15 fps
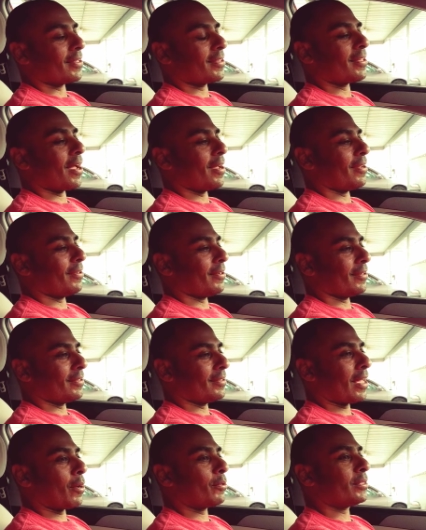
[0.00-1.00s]
I
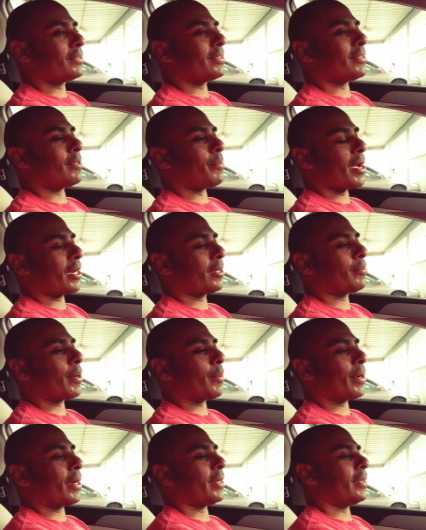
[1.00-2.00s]
that was in the back of my
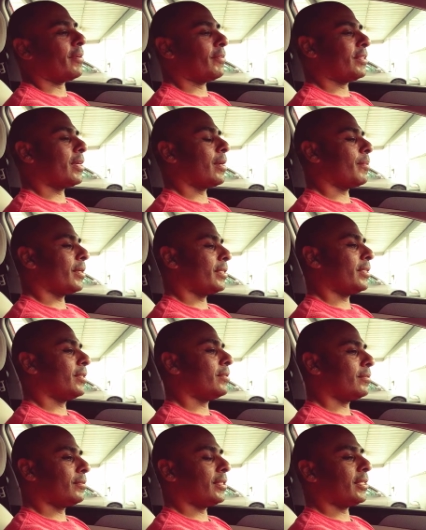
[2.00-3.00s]
mind every time I
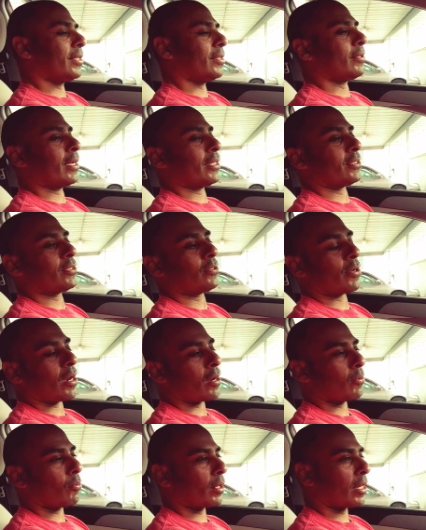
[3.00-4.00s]
do, like a 2
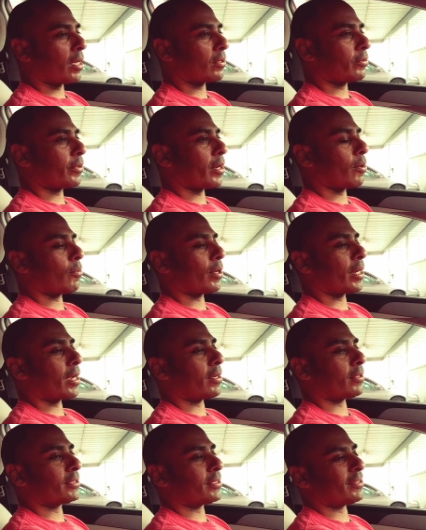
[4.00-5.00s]
hour workout, 3 hour
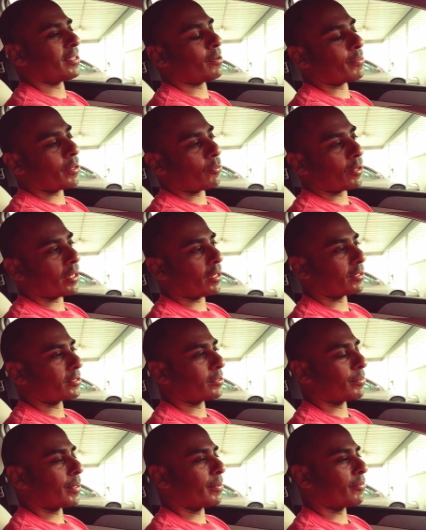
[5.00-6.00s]
workout. So now my workouts
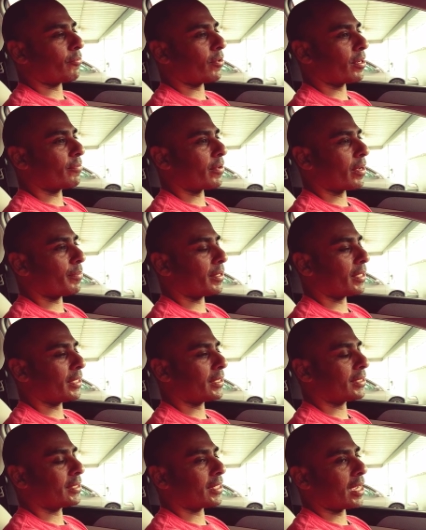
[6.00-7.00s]
are maybe 45
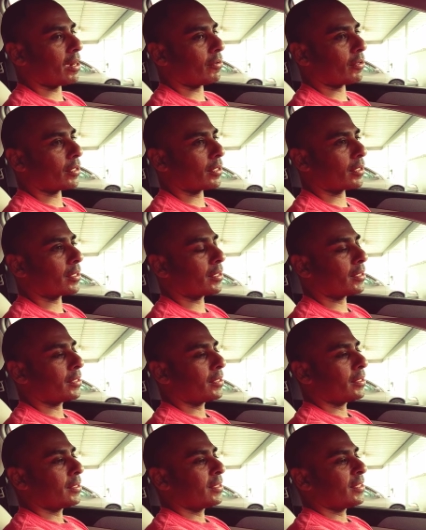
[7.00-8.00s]
minutes, an hour.
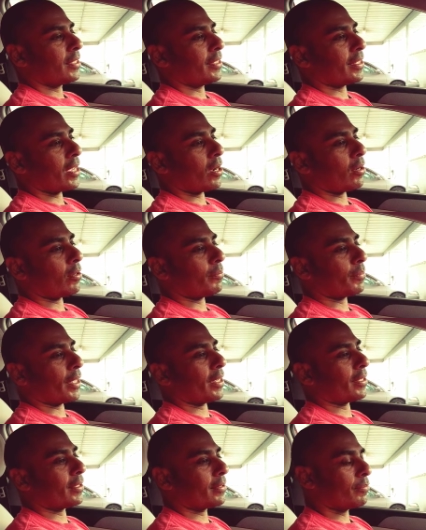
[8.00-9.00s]
And now I'm
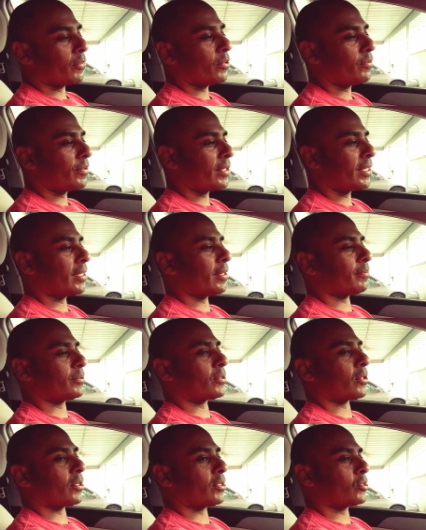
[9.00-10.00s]
like moving and I'm
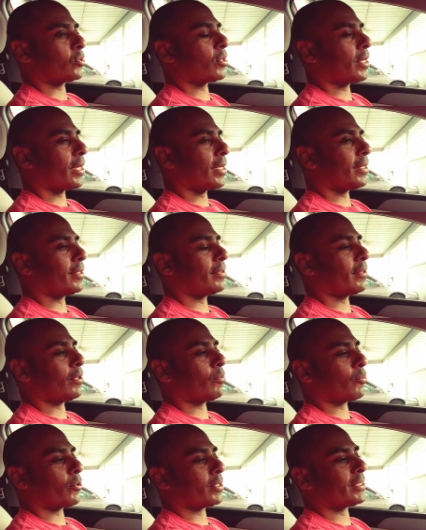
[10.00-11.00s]
starting to train a
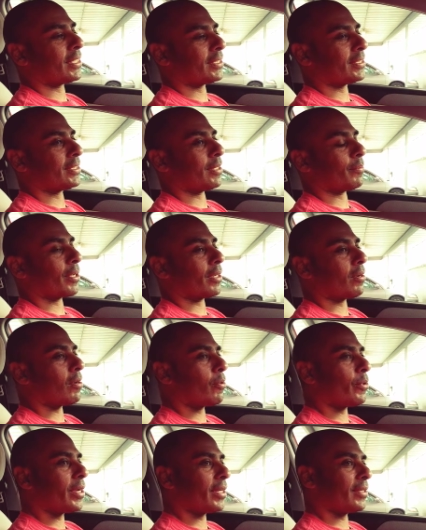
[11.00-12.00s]
little more intensity. I'm like,
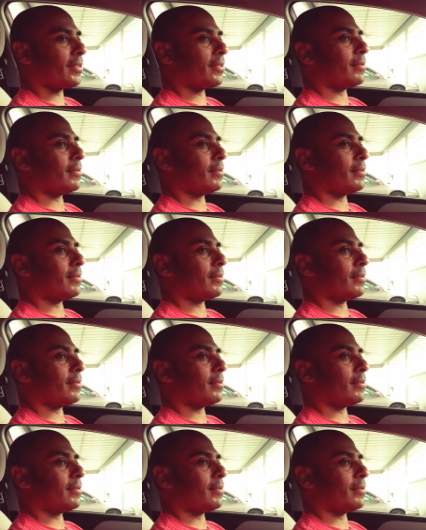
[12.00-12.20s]
oh wait,